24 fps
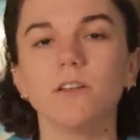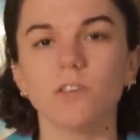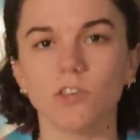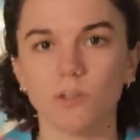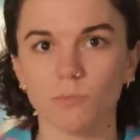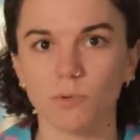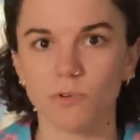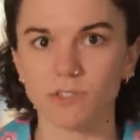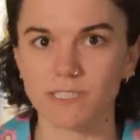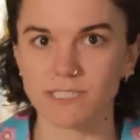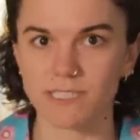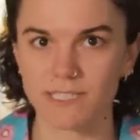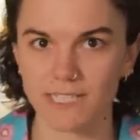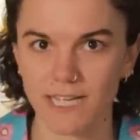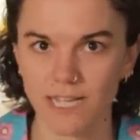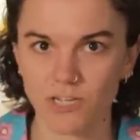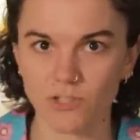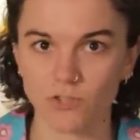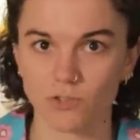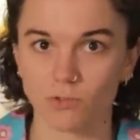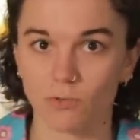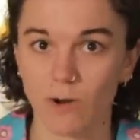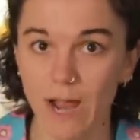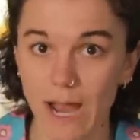the body's
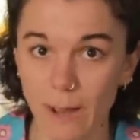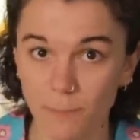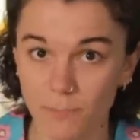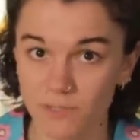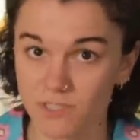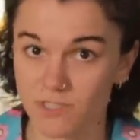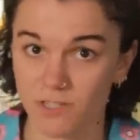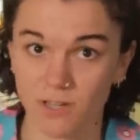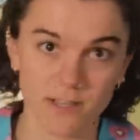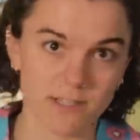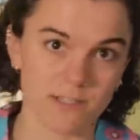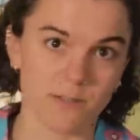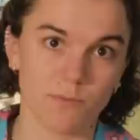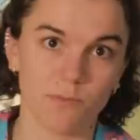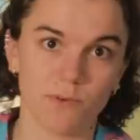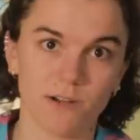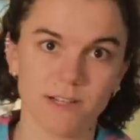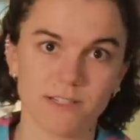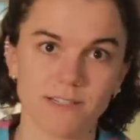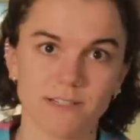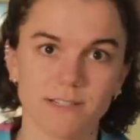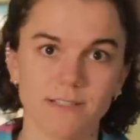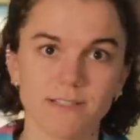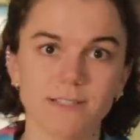natural appetite
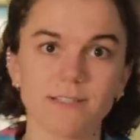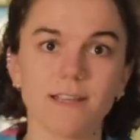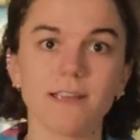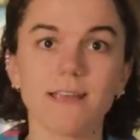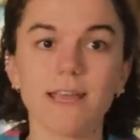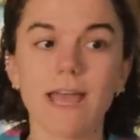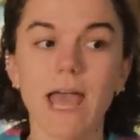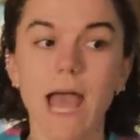suppressant,